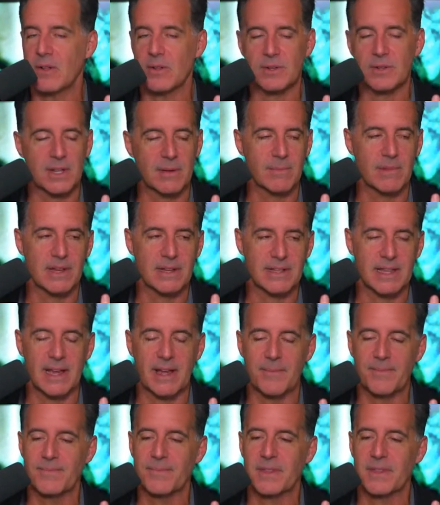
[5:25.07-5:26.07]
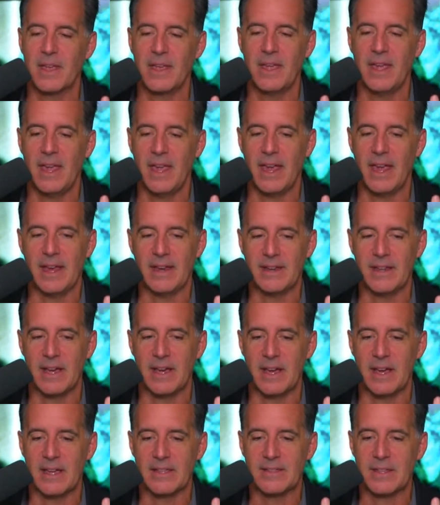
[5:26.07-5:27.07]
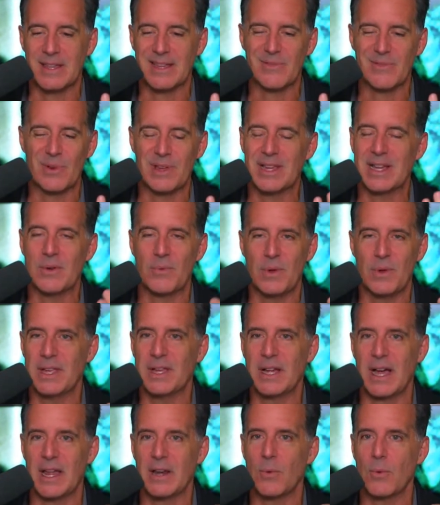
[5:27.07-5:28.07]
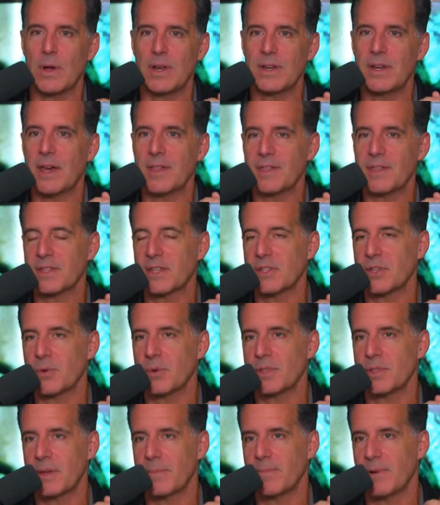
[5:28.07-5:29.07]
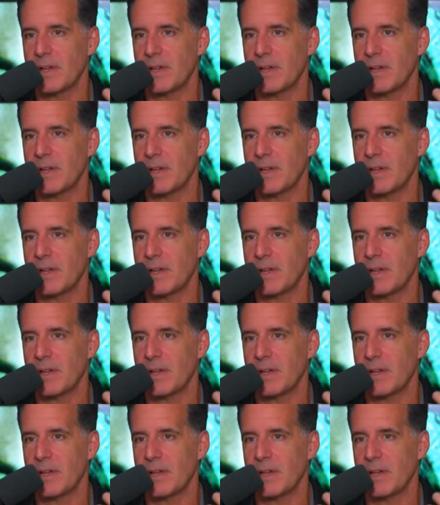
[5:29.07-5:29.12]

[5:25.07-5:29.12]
something like that." And uh, they're like, "We we kind of want nothing to do with it,